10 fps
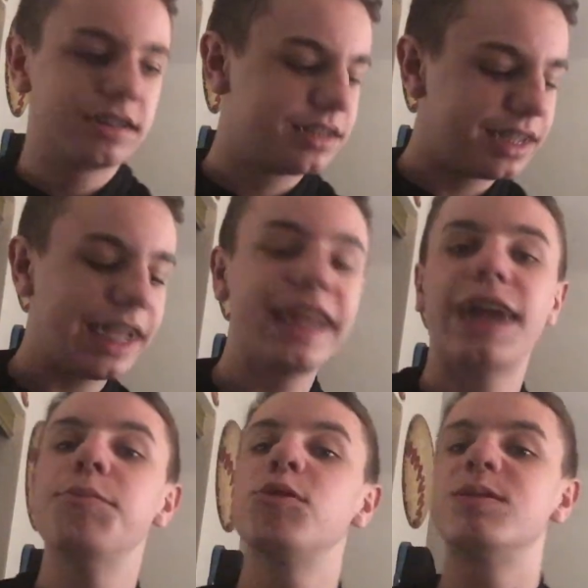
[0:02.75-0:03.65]
and today
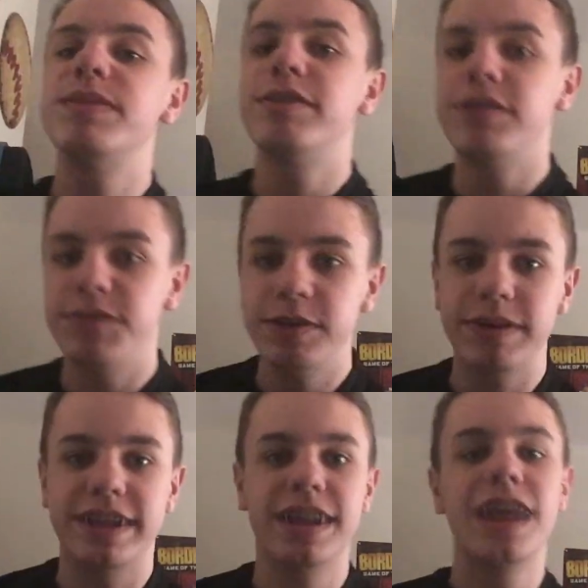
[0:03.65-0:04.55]
I'm going to be
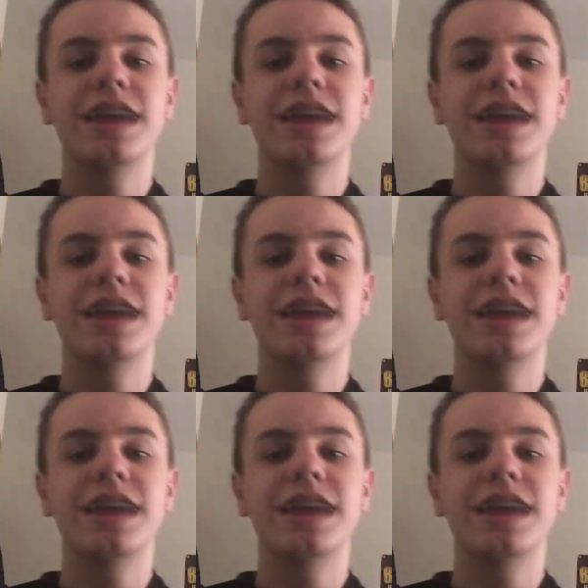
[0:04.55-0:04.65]
reviewing